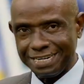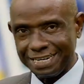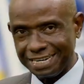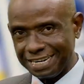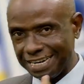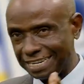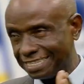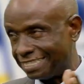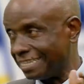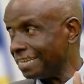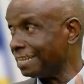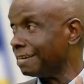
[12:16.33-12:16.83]
that
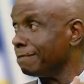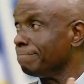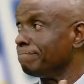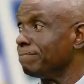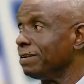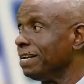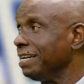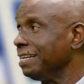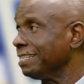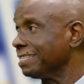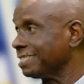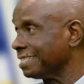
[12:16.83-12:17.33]
has taken
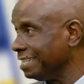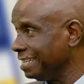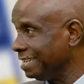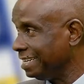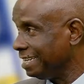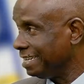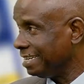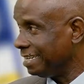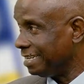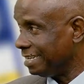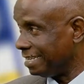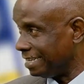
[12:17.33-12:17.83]
place
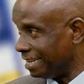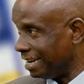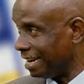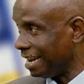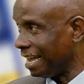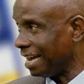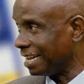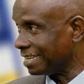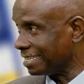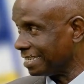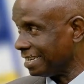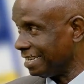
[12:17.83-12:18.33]
in the
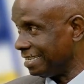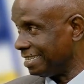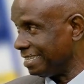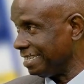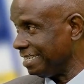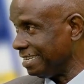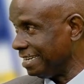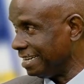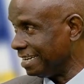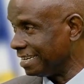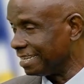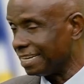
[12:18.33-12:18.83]
last 80
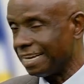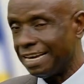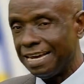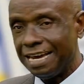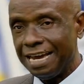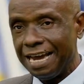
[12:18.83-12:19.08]
years.